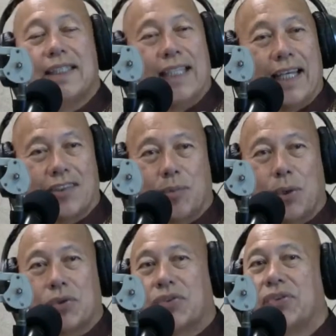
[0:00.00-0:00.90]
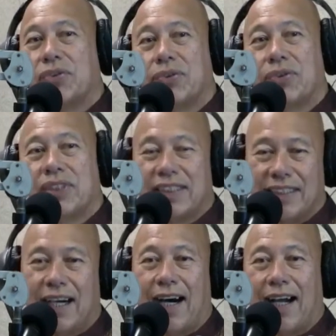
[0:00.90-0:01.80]
as opposed to
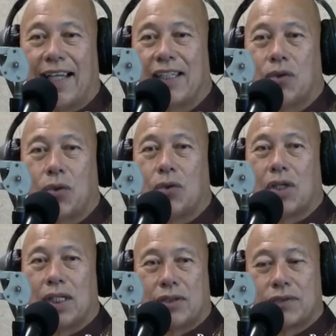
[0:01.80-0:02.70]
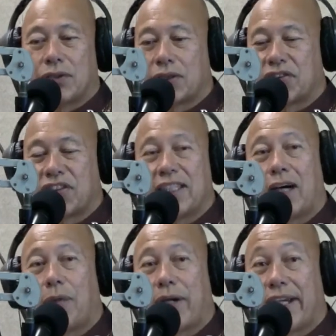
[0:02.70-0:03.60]
DAI. OLA, of course, in the
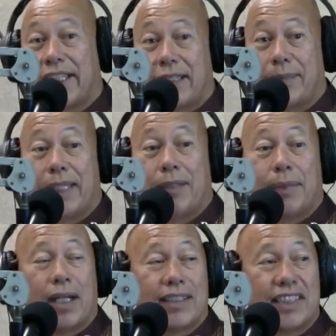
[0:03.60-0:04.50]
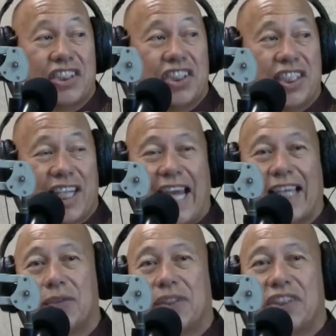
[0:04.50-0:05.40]
Hawaiian and many Polynesian
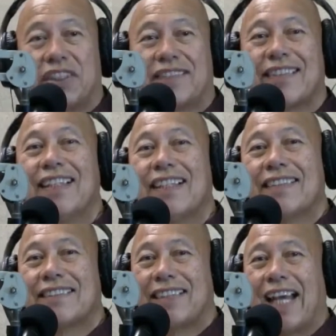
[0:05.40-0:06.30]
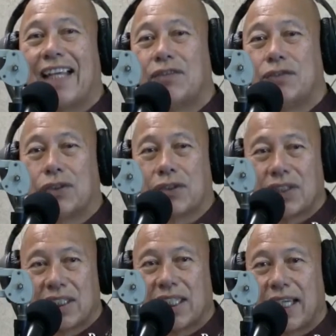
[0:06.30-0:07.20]
languages, stand
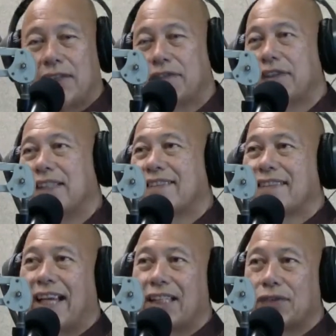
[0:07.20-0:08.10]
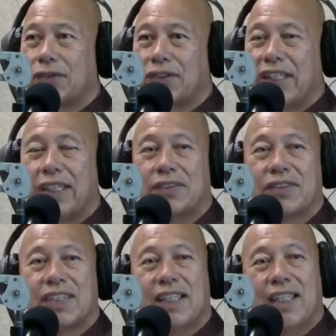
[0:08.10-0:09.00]
for life and stands for
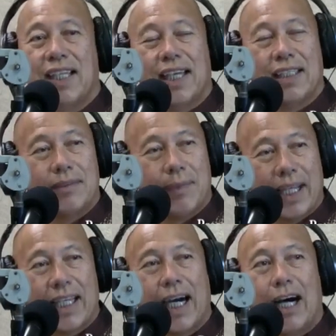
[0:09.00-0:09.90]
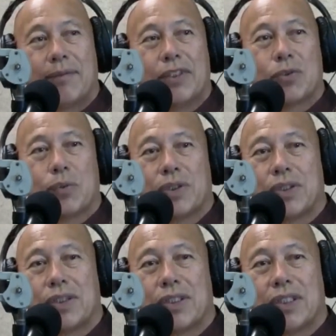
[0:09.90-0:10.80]
health. And my comments were